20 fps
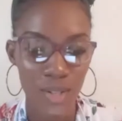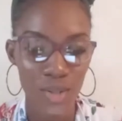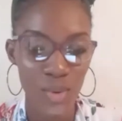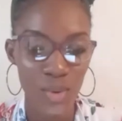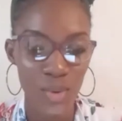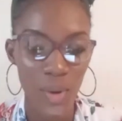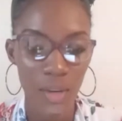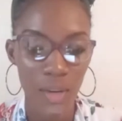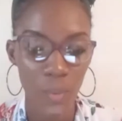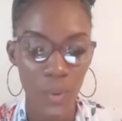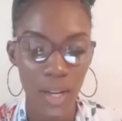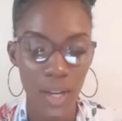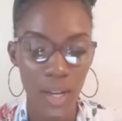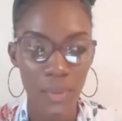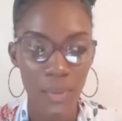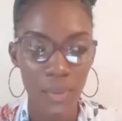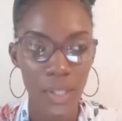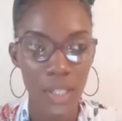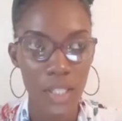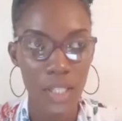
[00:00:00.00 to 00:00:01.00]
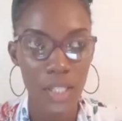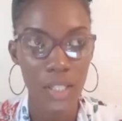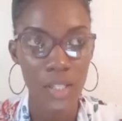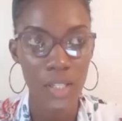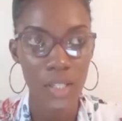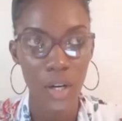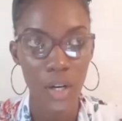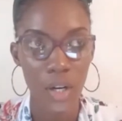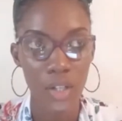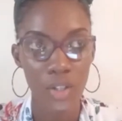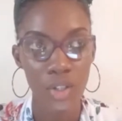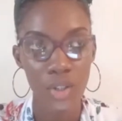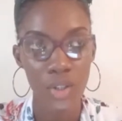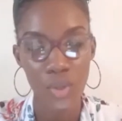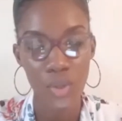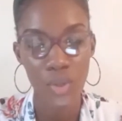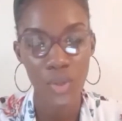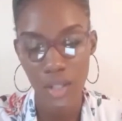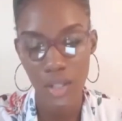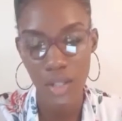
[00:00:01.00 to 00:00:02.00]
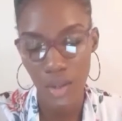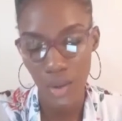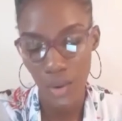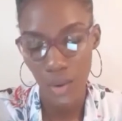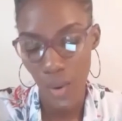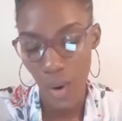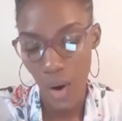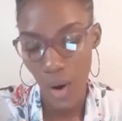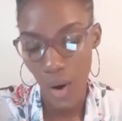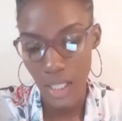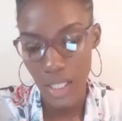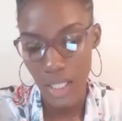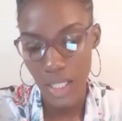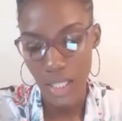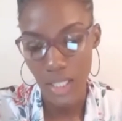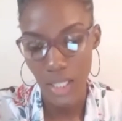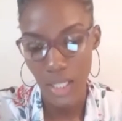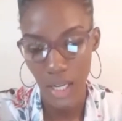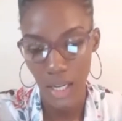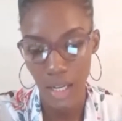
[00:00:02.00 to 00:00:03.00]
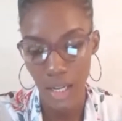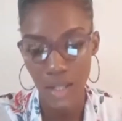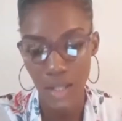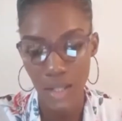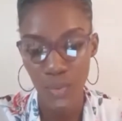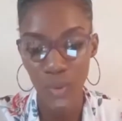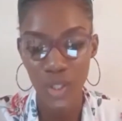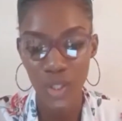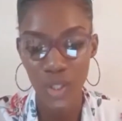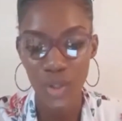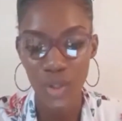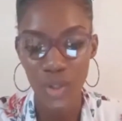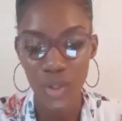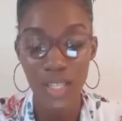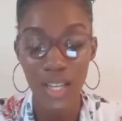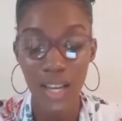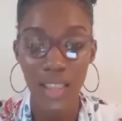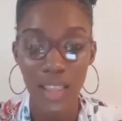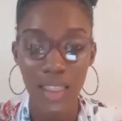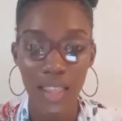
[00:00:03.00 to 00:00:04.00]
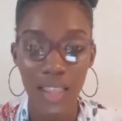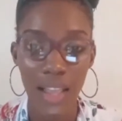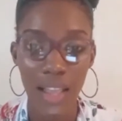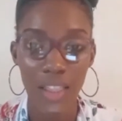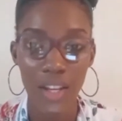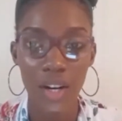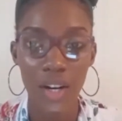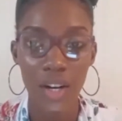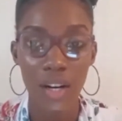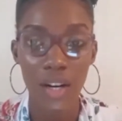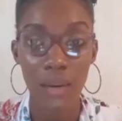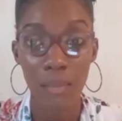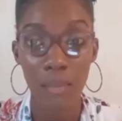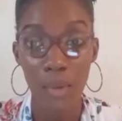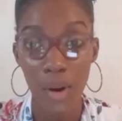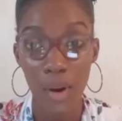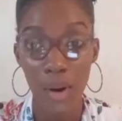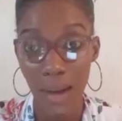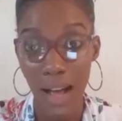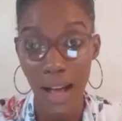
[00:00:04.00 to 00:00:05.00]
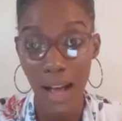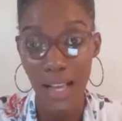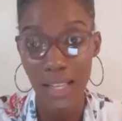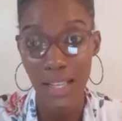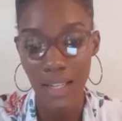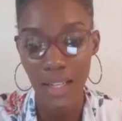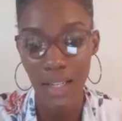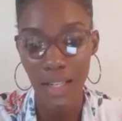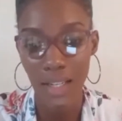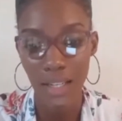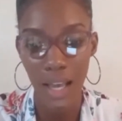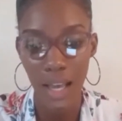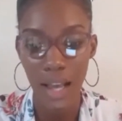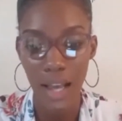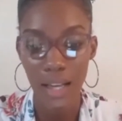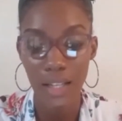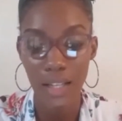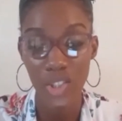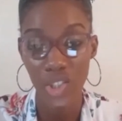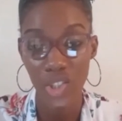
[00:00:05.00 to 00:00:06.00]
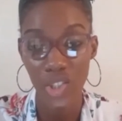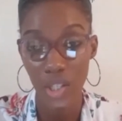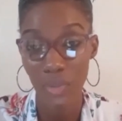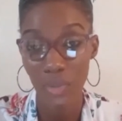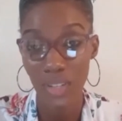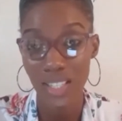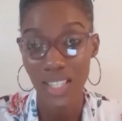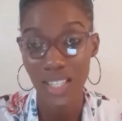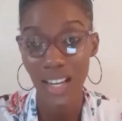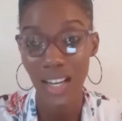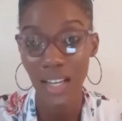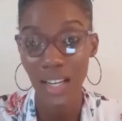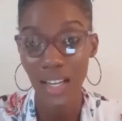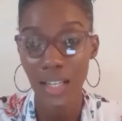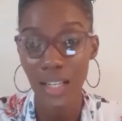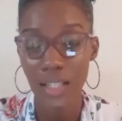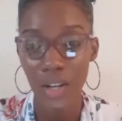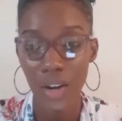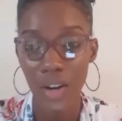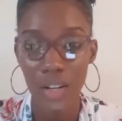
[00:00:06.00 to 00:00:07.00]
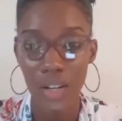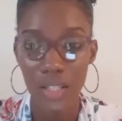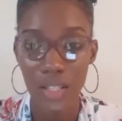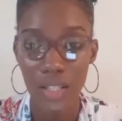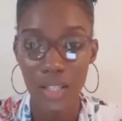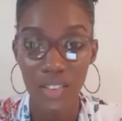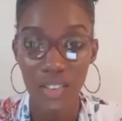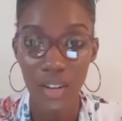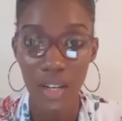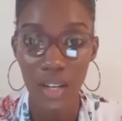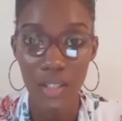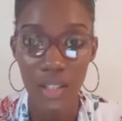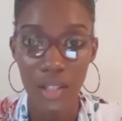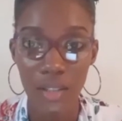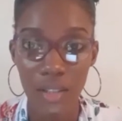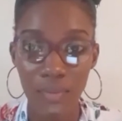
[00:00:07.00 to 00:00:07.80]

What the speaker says: when persons are choosing to go on these diets, would you say that their body mass index should be taken into consideration?